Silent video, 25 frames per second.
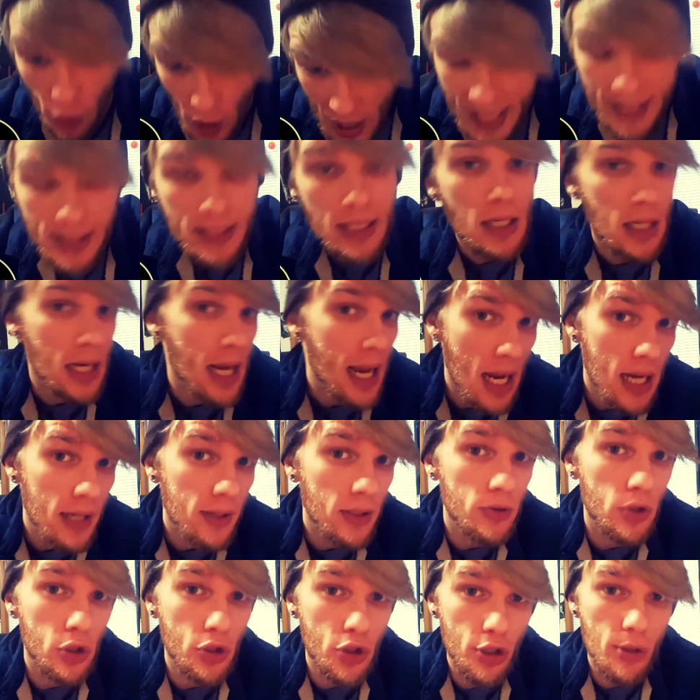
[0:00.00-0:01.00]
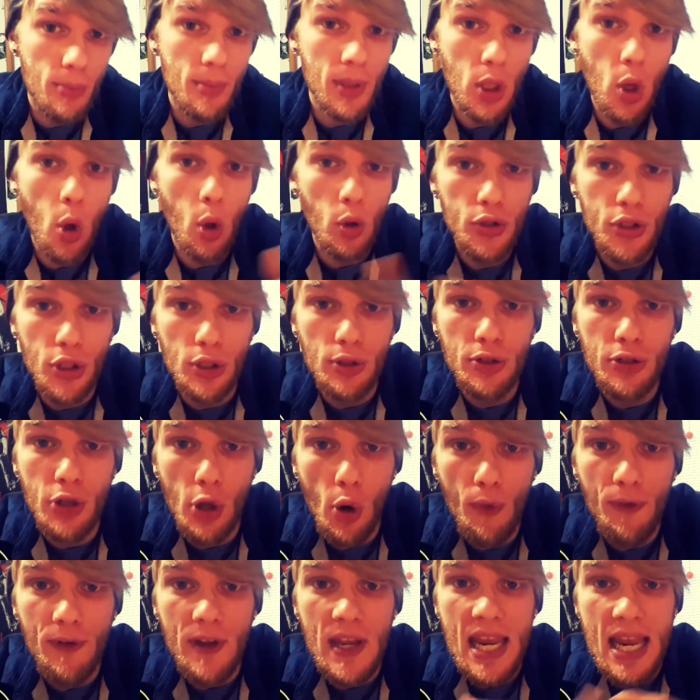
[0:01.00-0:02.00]
Granted, in German culture,
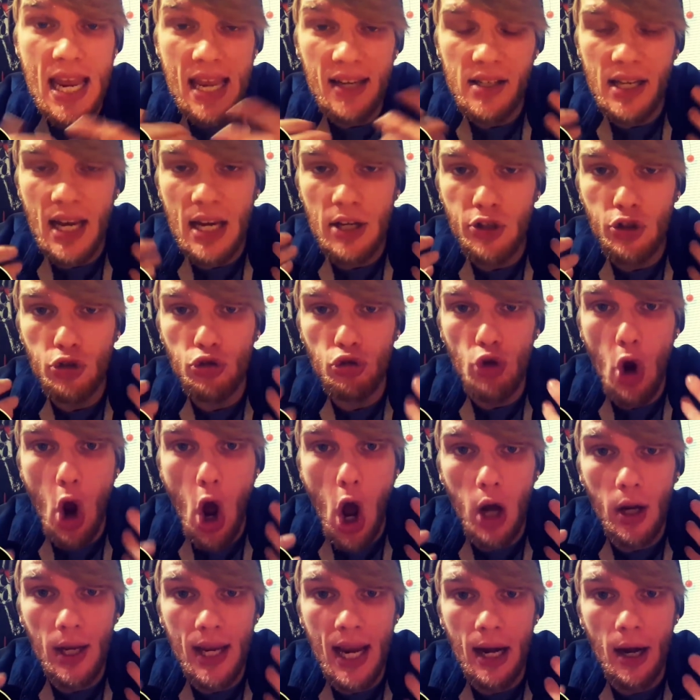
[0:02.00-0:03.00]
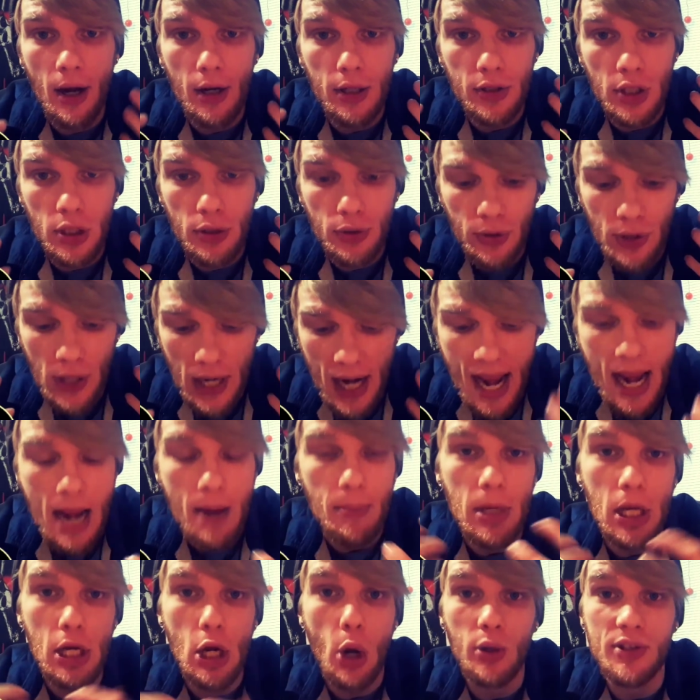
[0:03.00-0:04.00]
Sophie is a strong character
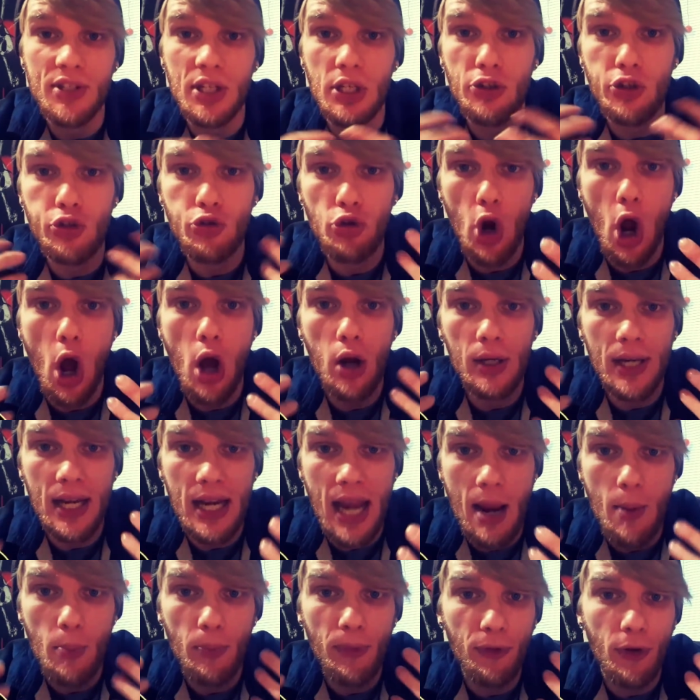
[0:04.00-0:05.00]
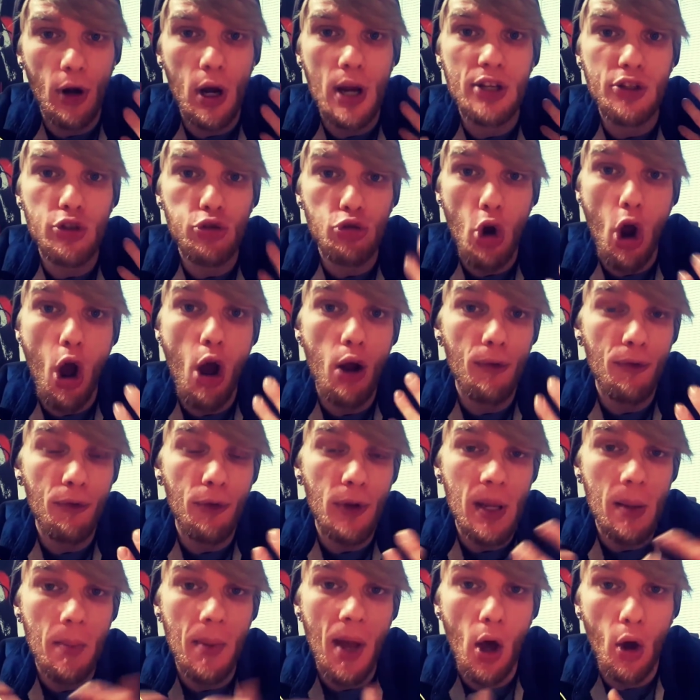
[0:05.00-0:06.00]
name. You know, it's a strong name for a strong
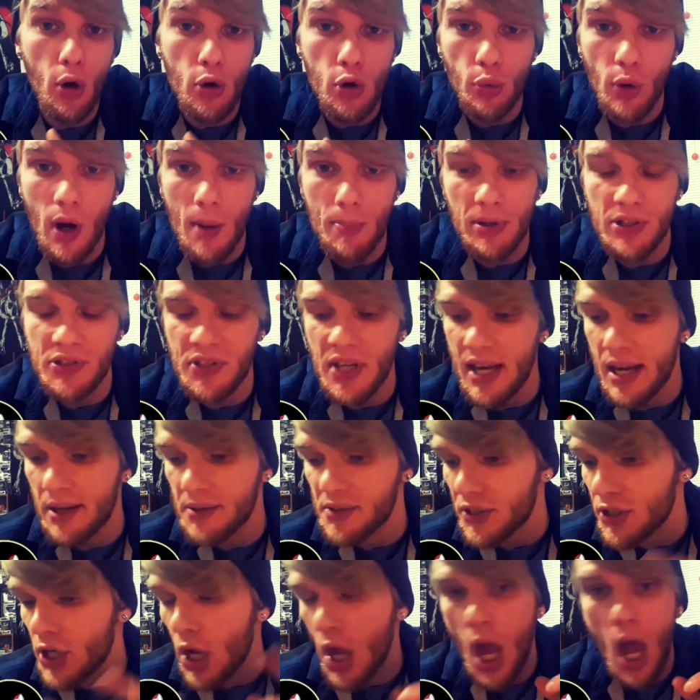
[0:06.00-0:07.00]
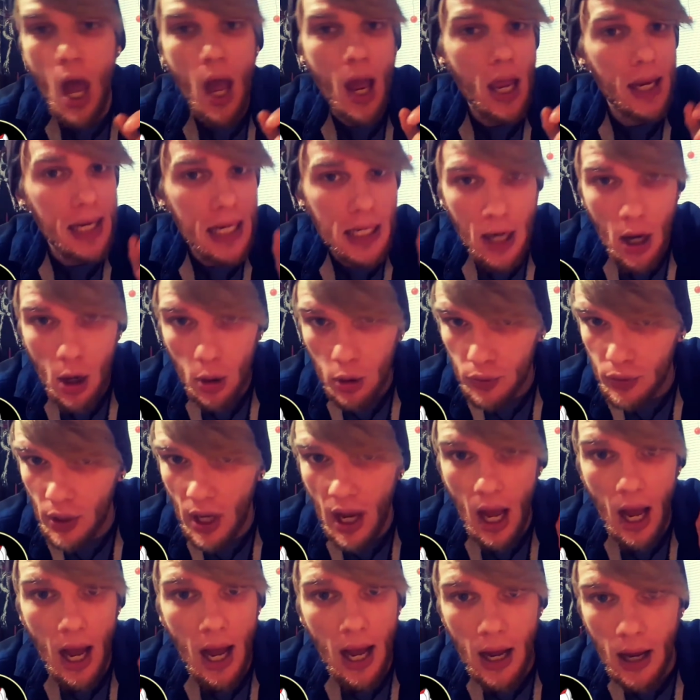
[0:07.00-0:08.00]
female who represents,
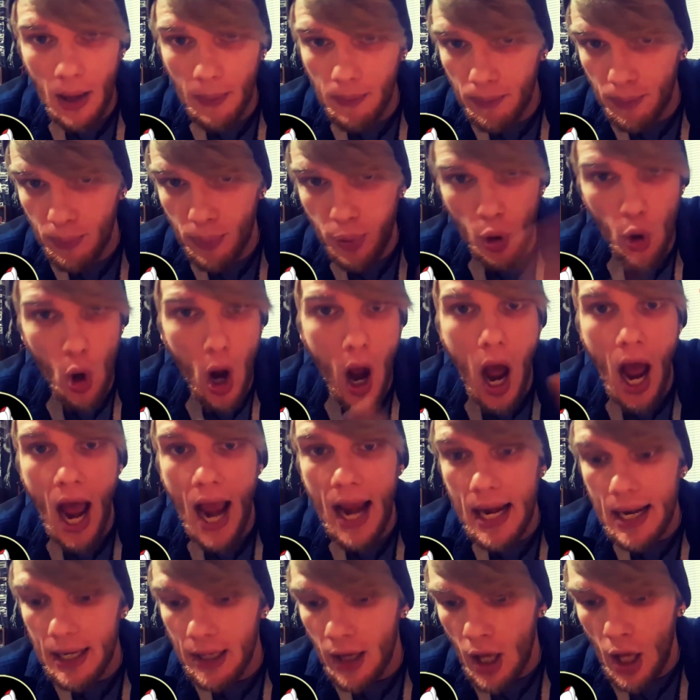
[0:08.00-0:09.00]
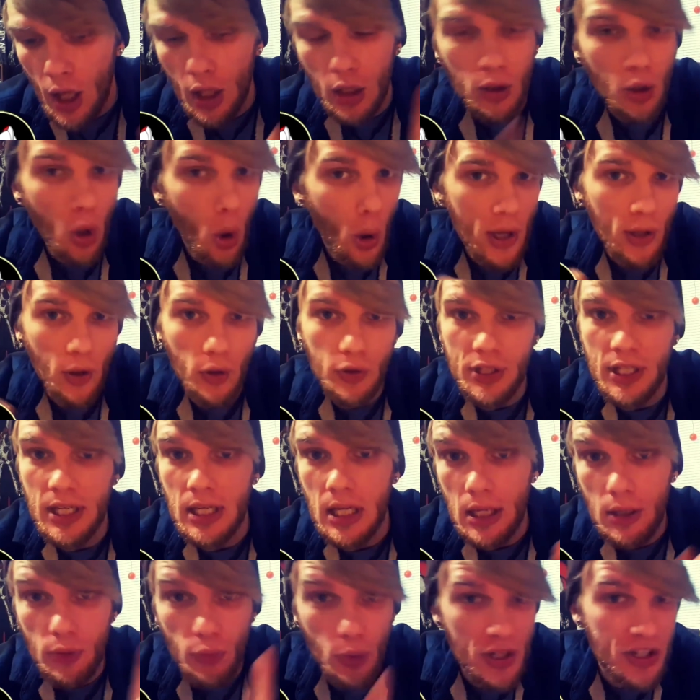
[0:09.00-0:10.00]
pride,
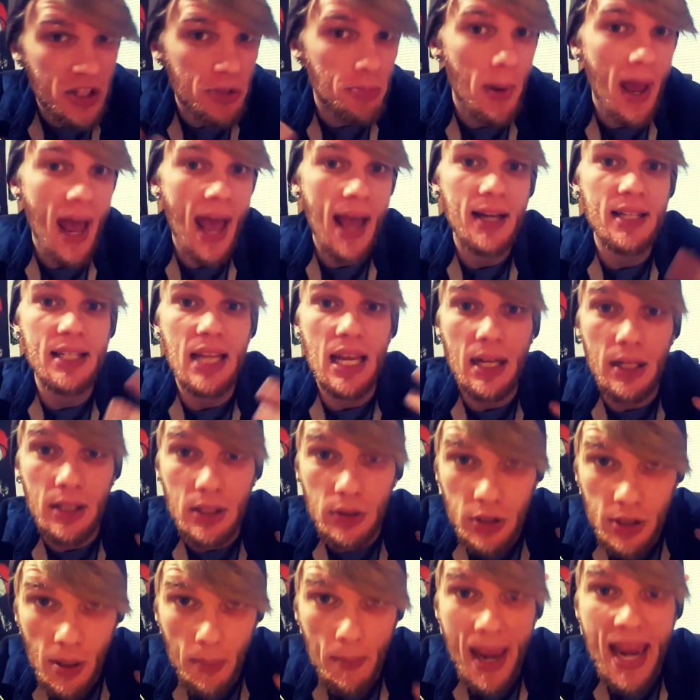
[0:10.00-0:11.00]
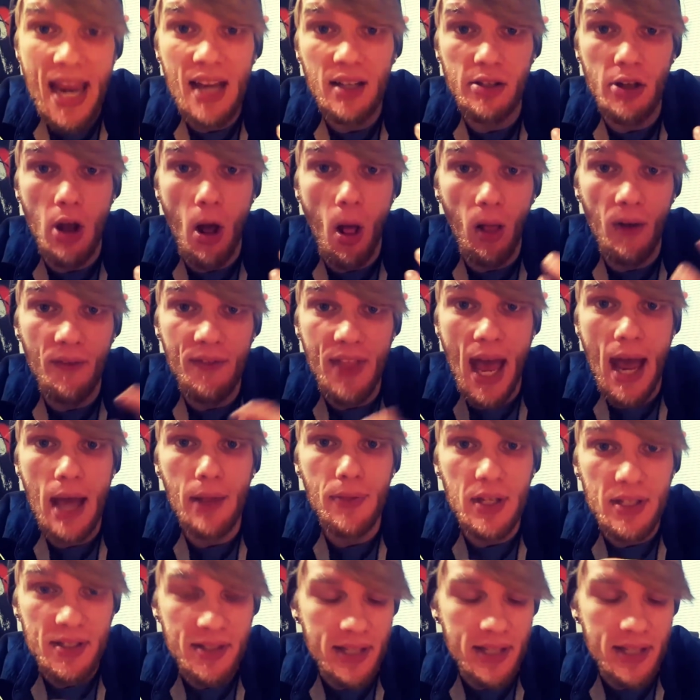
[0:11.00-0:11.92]
loyalty, respect, and demands all of that.